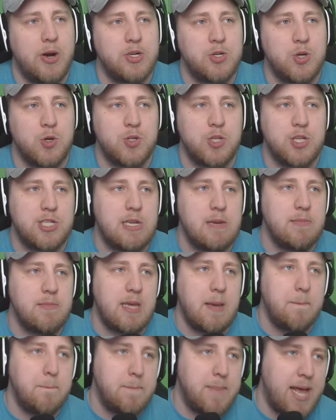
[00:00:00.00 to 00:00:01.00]
I trust this team to
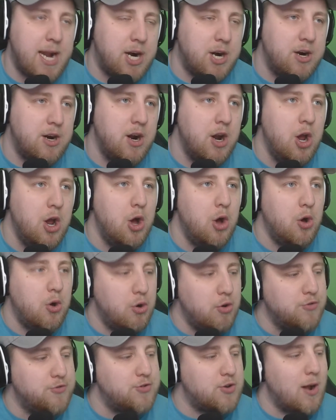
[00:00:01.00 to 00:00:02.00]
get better
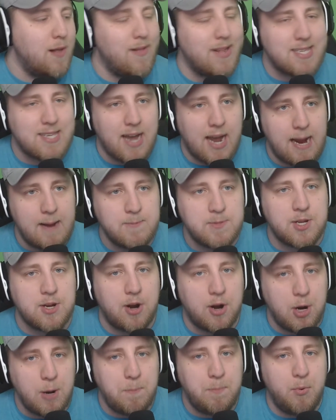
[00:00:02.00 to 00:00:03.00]
overall at times in
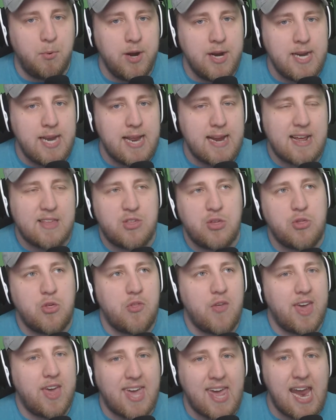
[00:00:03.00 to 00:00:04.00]
hardpoint, and I think that
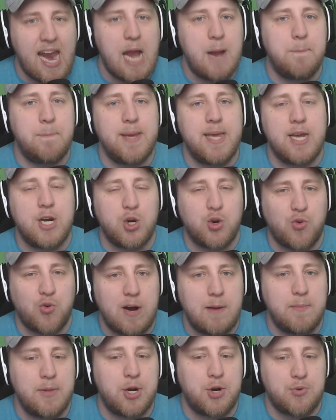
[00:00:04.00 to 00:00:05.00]
they can be
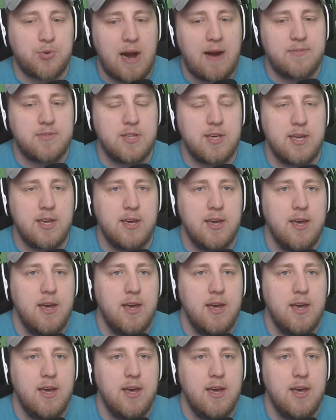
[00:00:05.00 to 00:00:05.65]
incredibly crafty